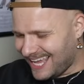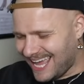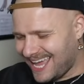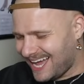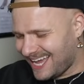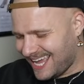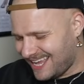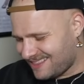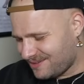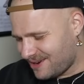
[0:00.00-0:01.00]
I
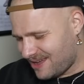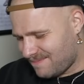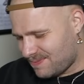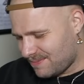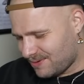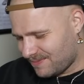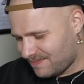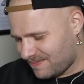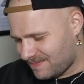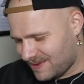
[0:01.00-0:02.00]
hate the way people
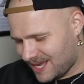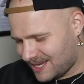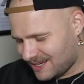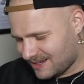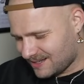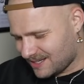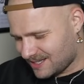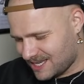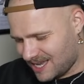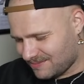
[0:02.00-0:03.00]
make
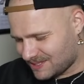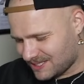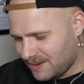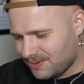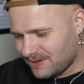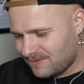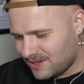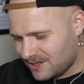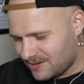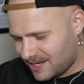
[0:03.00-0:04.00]
games. People in
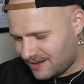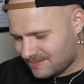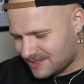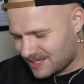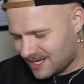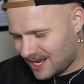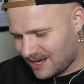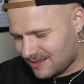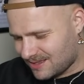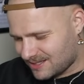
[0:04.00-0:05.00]
video games and
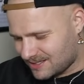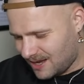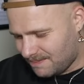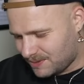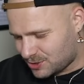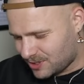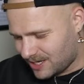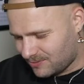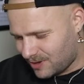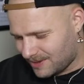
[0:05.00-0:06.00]
anything. Stop
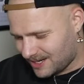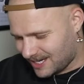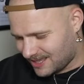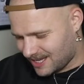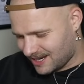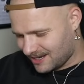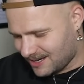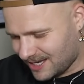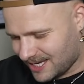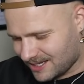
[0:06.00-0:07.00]
portraying women like that,
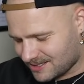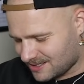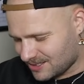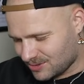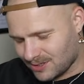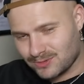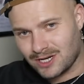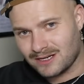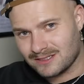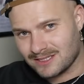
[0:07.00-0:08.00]
I guess, is what I'm trying to